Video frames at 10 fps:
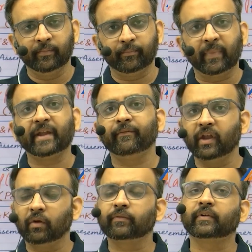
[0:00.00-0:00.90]
by way
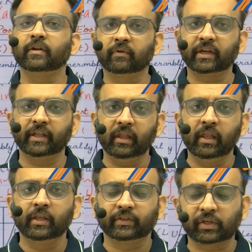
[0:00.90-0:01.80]
of converting
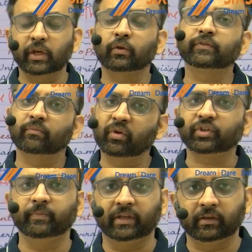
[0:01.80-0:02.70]
state of Jammu
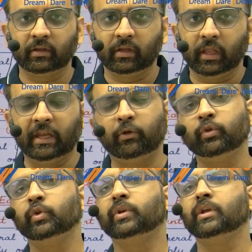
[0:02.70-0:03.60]
Kashmir into
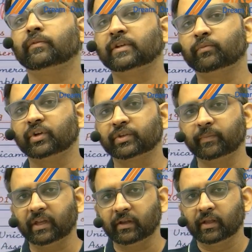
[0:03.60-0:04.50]
UT of Jammu
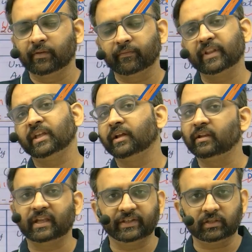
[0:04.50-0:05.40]
Kashmir with
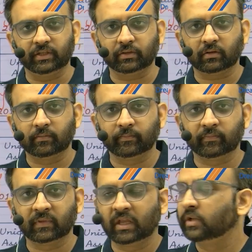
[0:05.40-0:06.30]
legislature.
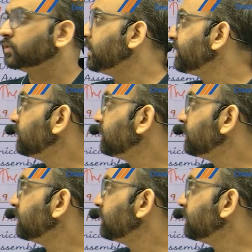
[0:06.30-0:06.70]
So that's